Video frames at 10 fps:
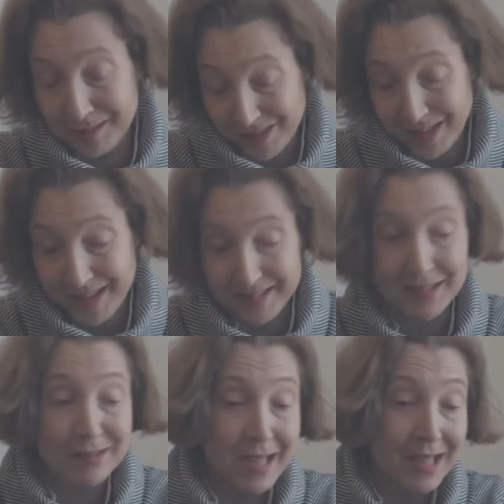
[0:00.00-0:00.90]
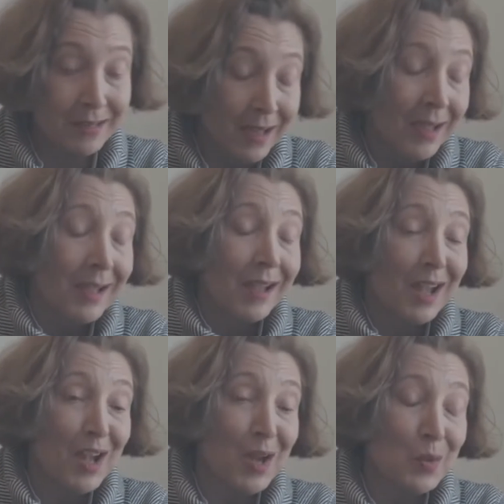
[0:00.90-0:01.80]
shall I say again,
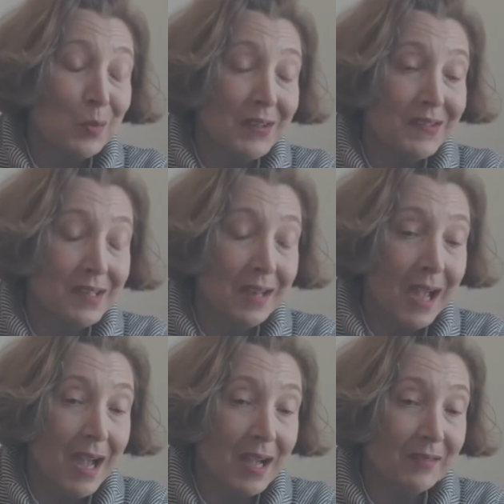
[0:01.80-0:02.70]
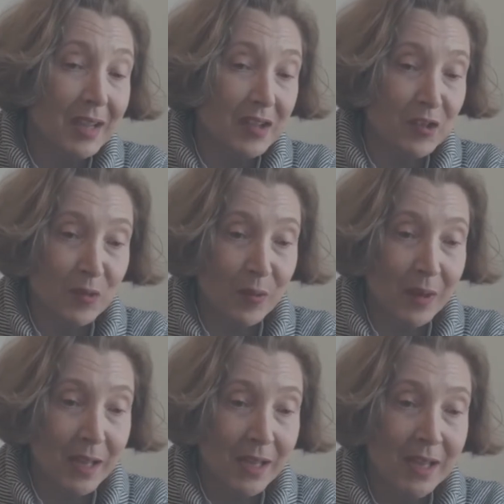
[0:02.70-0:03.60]
we still have
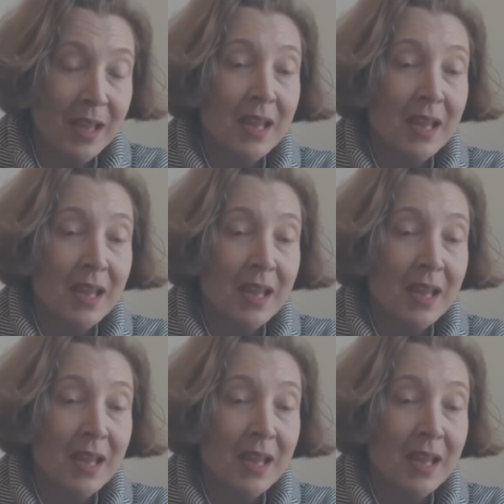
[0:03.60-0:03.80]
HOA